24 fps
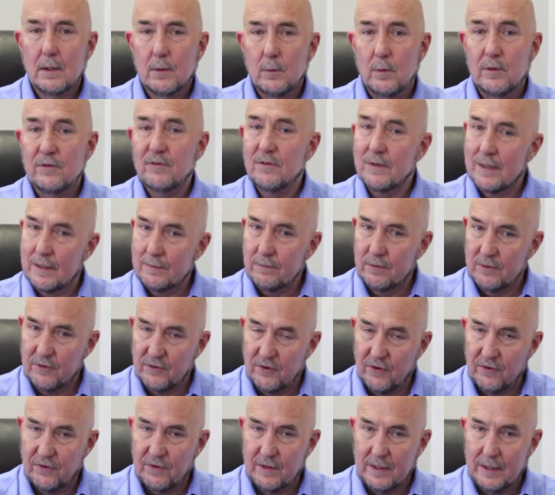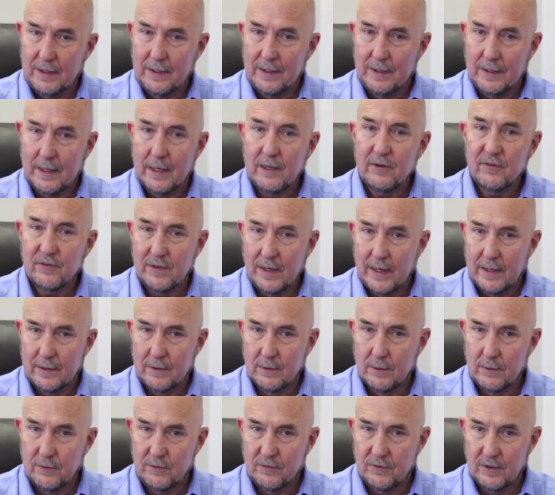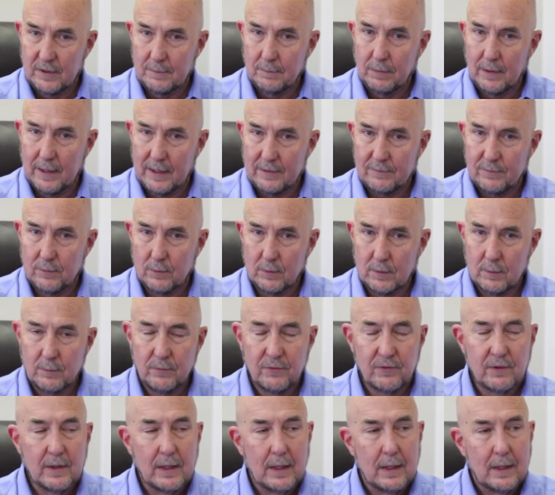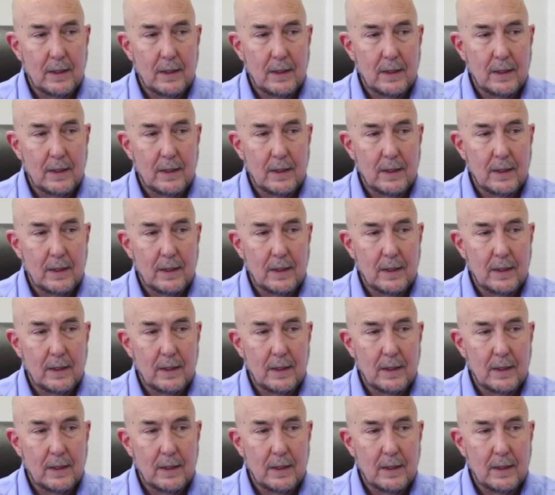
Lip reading: which leverages the EDA standards and platforms,